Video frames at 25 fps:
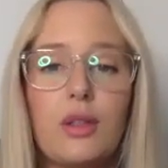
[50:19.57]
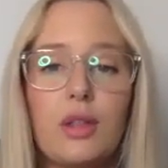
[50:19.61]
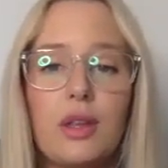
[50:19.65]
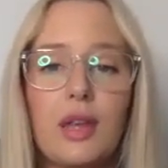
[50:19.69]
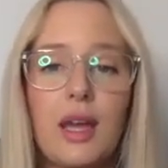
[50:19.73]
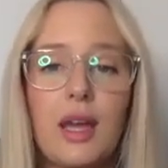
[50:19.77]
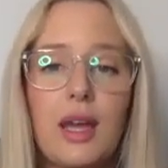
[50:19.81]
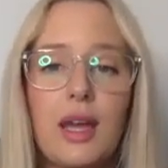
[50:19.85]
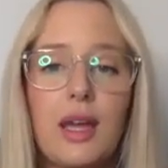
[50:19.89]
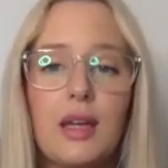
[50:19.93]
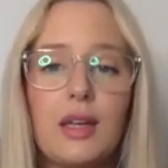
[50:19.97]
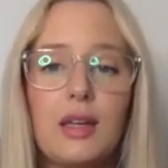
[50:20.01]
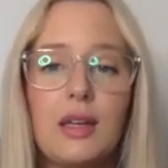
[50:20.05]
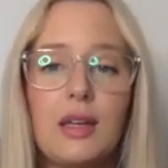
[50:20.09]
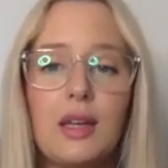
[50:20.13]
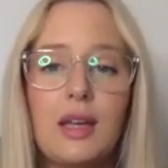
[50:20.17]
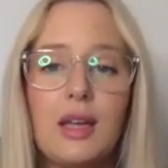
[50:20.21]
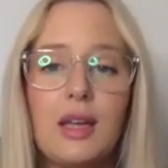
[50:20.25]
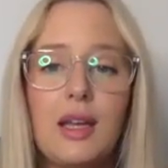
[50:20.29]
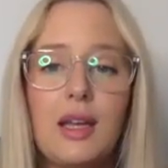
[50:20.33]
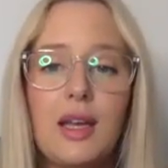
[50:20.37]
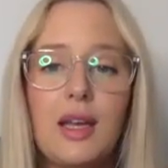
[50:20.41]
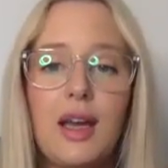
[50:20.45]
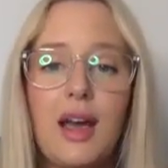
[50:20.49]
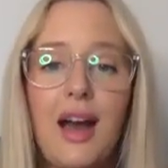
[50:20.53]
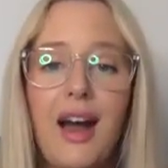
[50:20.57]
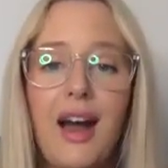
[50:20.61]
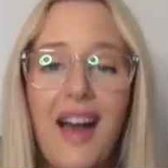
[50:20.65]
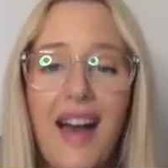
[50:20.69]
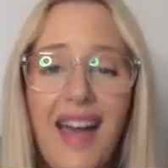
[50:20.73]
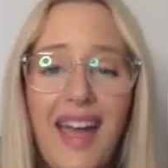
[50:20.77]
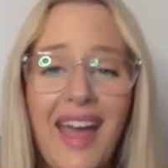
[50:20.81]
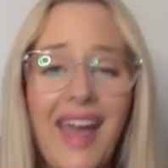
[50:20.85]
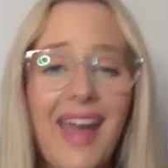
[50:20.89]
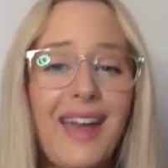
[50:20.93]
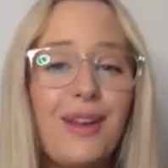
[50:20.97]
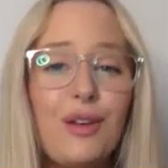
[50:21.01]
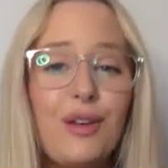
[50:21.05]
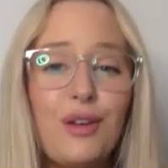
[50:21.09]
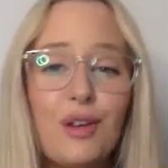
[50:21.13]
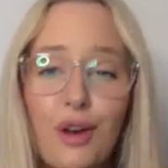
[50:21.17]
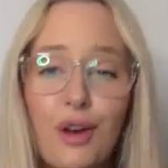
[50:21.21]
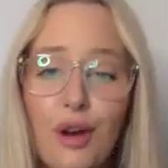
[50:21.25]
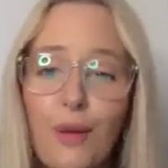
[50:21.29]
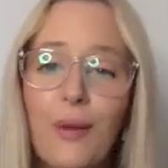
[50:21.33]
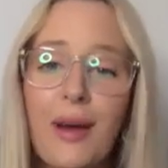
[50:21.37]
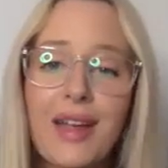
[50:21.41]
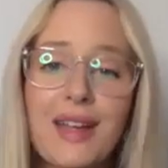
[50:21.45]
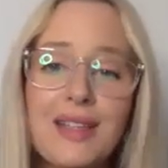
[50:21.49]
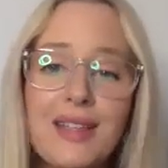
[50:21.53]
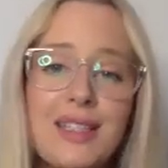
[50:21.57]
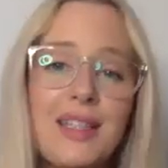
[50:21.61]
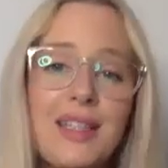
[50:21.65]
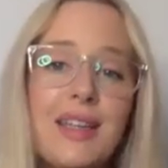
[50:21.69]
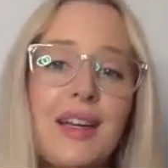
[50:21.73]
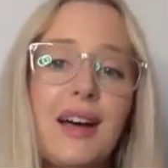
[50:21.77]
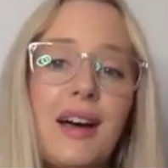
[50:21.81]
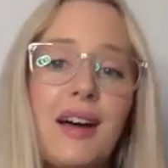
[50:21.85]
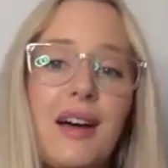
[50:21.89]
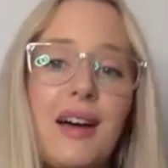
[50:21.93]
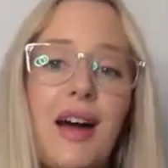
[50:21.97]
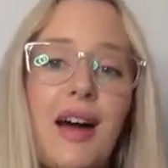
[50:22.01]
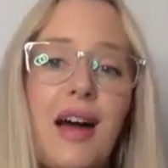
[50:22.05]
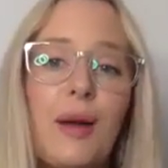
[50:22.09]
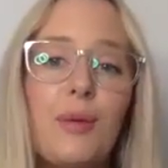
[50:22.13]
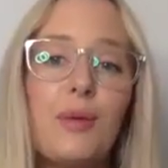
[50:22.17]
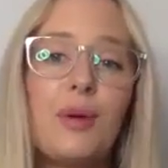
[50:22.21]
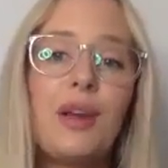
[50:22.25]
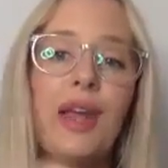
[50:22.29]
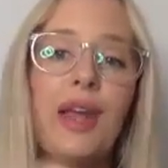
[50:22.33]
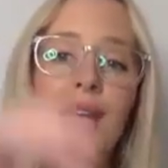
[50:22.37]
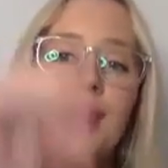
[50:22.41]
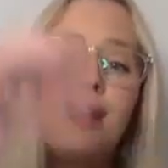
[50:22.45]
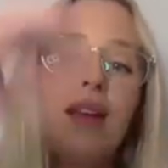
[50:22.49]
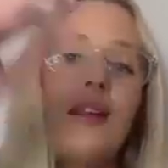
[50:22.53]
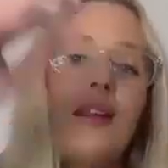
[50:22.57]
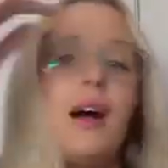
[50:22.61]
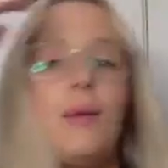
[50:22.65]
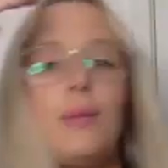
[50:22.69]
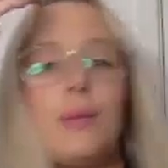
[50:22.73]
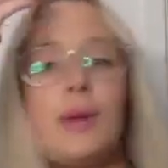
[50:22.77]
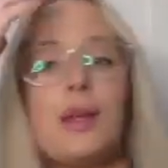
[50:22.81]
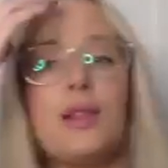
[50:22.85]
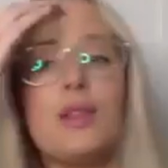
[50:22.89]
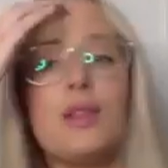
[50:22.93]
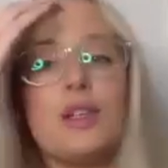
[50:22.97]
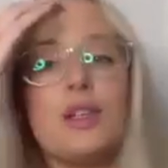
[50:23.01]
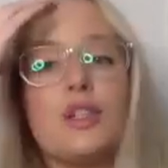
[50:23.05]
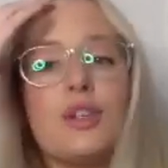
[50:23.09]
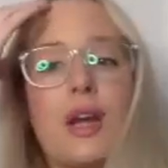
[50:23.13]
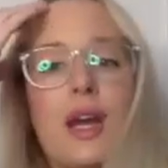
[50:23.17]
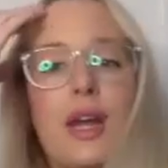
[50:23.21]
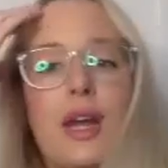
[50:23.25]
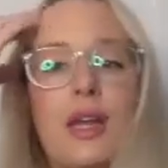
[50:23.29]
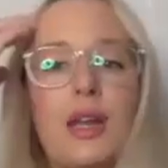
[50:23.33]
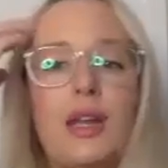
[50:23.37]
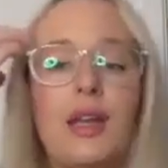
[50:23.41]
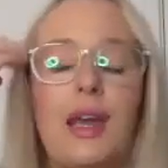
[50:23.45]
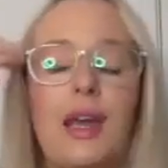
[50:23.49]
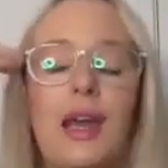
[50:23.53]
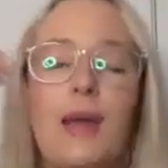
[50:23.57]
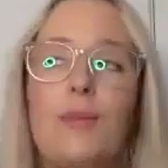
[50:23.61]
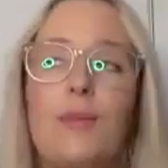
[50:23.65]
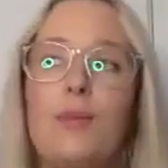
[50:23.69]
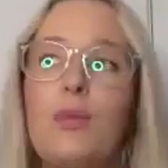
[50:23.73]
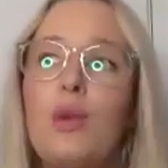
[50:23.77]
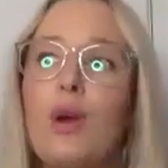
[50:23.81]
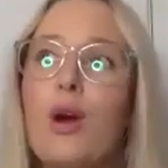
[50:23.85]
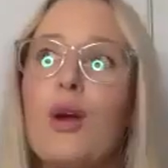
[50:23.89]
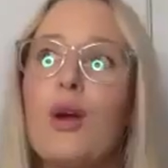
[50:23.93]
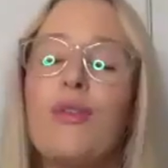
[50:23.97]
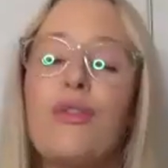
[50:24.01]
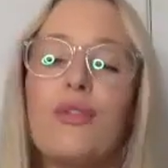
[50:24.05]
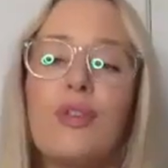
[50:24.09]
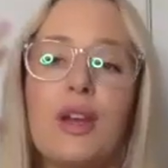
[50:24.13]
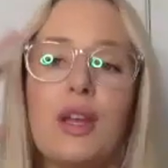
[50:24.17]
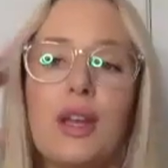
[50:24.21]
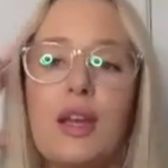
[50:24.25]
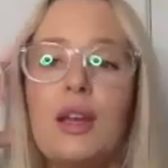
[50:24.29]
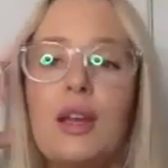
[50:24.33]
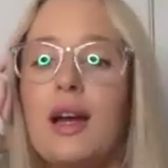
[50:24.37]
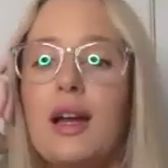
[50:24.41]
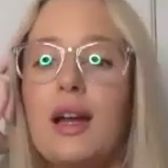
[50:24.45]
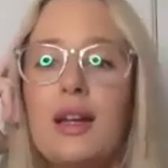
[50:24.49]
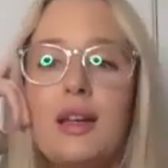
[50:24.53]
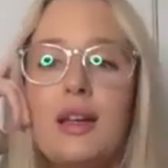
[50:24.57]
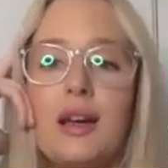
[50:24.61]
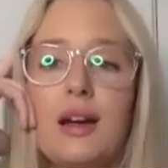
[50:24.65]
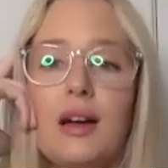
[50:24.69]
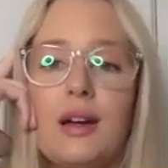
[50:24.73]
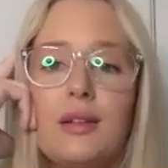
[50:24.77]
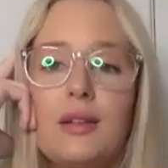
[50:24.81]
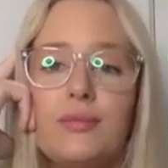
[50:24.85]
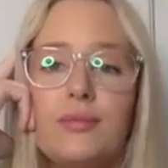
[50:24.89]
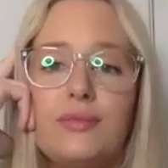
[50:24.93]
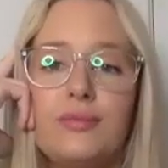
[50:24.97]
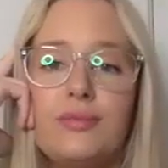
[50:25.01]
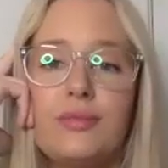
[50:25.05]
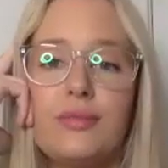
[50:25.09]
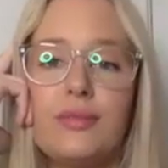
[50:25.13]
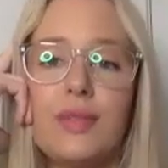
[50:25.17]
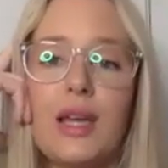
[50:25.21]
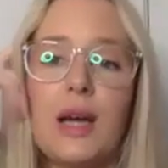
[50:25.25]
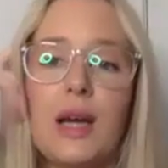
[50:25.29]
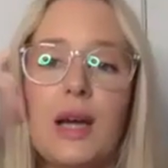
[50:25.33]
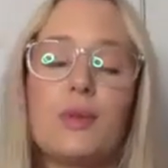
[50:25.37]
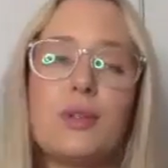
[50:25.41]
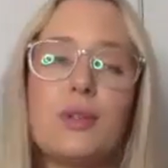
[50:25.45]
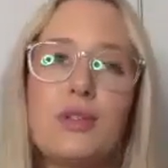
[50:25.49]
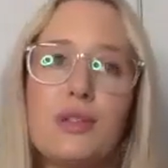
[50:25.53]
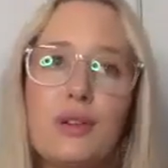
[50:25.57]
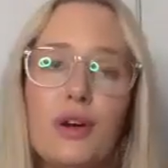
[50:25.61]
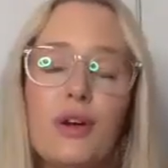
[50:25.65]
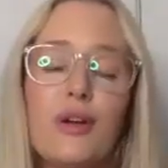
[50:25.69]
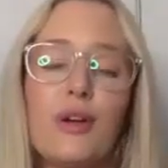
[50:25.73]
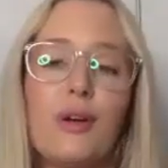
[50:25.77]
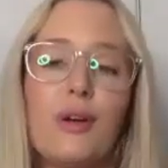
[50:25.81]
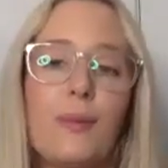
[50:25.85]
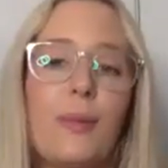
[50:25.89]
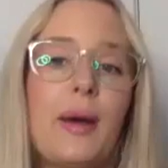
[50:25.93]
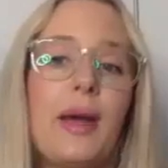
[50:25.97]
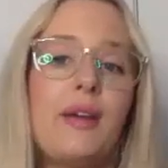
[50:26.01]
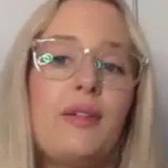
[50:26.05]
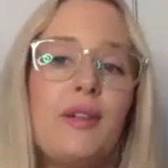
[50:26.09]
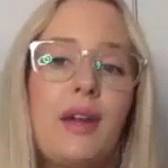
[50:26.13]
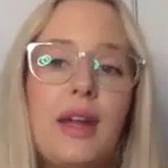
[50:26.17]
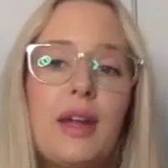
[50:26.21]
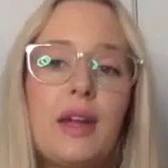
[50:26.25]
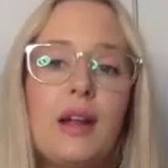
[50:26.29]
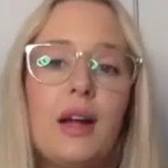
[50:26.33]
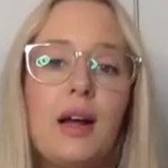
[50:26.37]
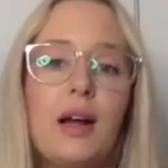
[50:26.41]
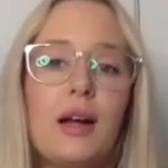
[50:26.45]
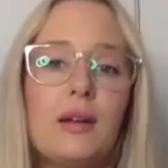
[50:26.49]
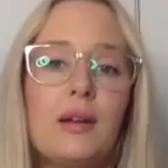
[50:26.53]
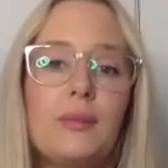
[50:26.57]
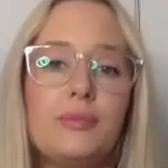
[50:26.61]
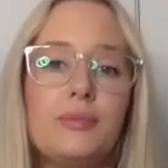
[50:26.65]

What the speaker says: Okay, and I had no idea I would end up in the trading game. No freaking idea. That was not on my radar.